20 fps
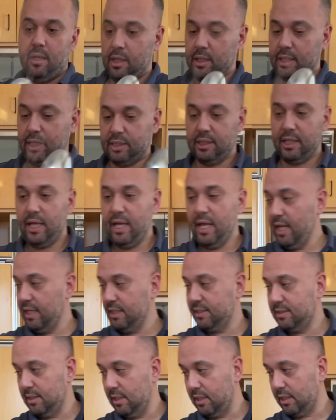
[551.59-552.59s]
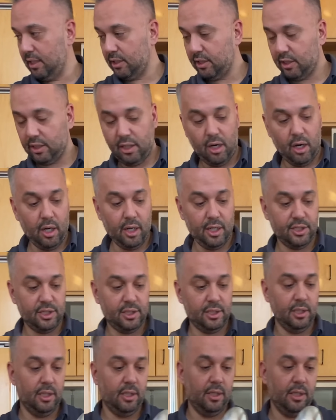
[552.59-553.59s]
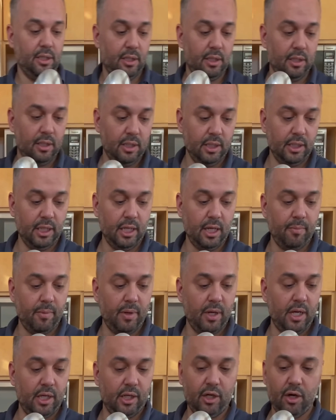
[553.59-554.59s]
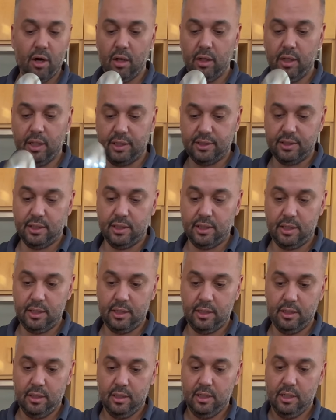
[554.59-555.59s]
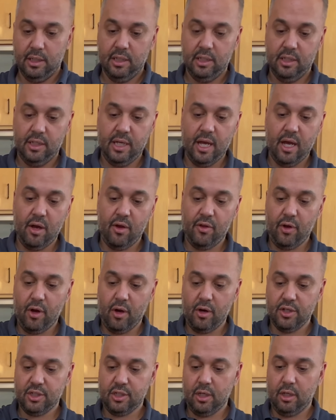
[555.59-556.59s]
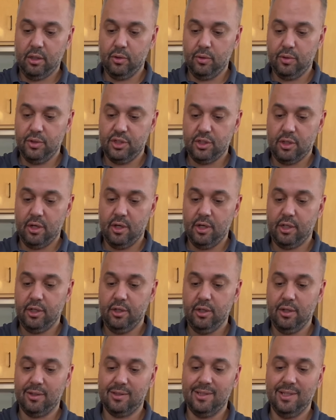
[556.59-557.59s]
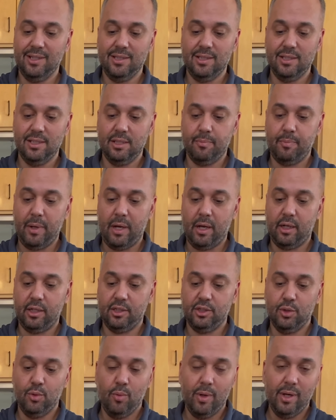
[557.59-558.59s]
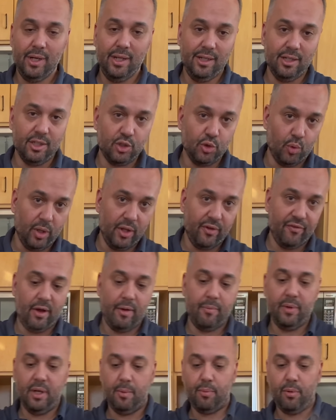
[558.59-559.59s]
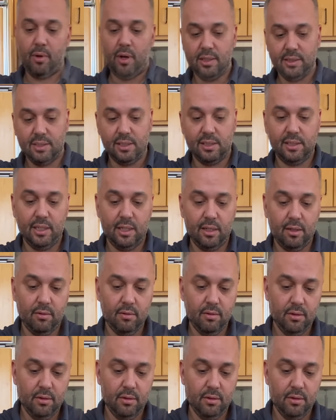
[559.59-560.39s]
the eggs done, got the garnish done, I got my garlic done. Now the ARROZ CALDO is starting to cook. This is about a 20 to 25 minute process now.